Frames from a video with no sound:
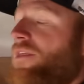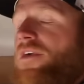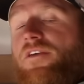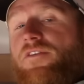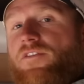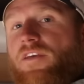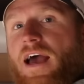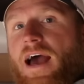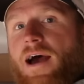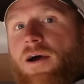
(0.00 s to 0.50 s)

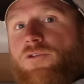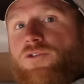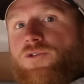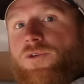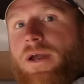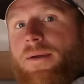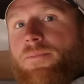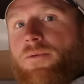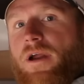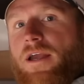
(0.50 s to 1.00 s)
this house
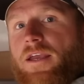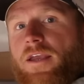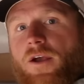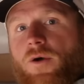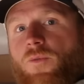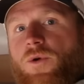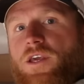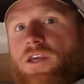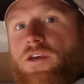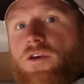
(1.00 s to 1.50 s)
wrap right here.
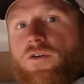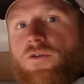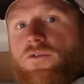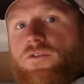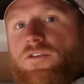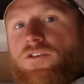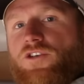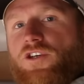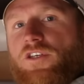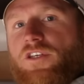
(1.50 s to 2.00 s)
We
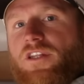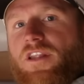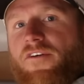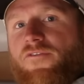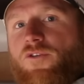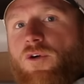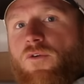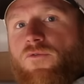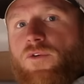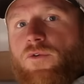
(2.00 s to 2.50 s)
use just
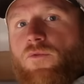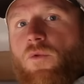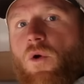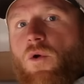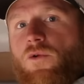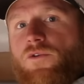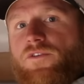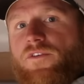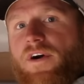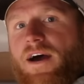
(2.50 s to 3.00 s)
leftover
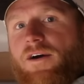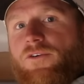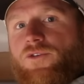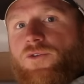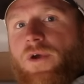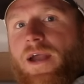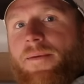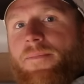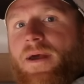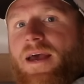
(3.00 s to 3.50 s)
rolls of
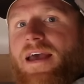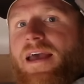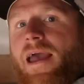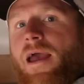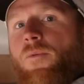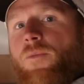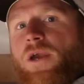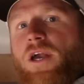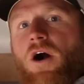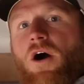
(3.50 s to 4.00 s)
house wrap,
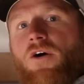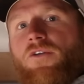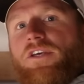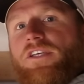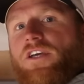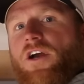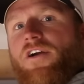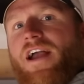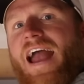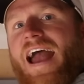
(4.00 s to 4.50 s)
and we call
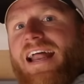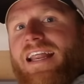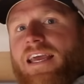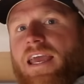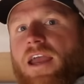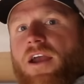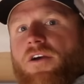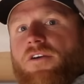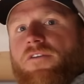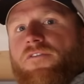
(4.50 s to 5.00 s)
these our attic air